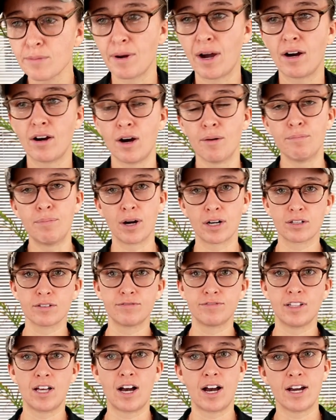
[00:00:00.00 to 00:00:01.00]
about a
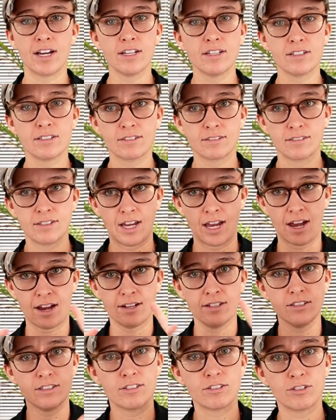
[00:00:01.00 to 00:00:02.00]
butterfly
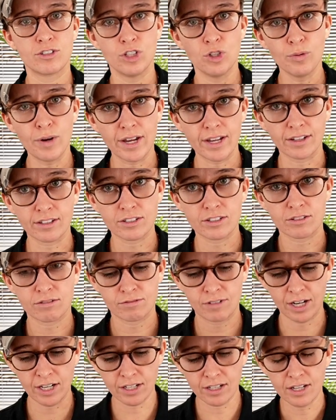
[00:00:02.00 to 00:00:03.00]
has two wings,
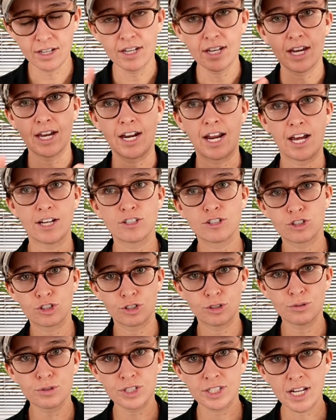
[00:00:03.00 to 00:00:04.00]
right? It has
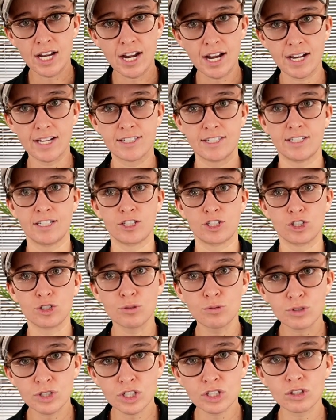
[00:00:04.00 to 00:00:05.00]
two sides, and it's
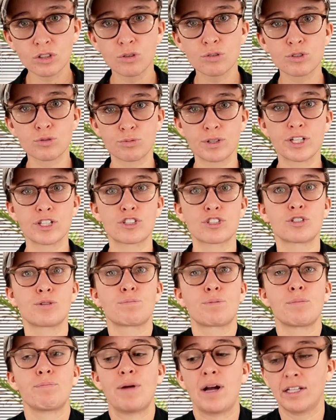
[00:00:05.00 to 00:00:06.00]
using those wings to
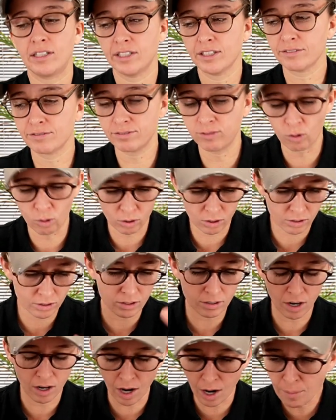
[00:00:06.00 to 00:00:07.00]
propel it forward
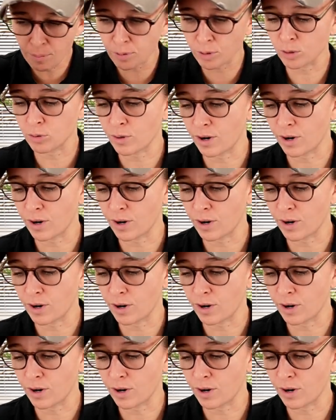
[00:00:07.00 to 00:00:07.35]
or up or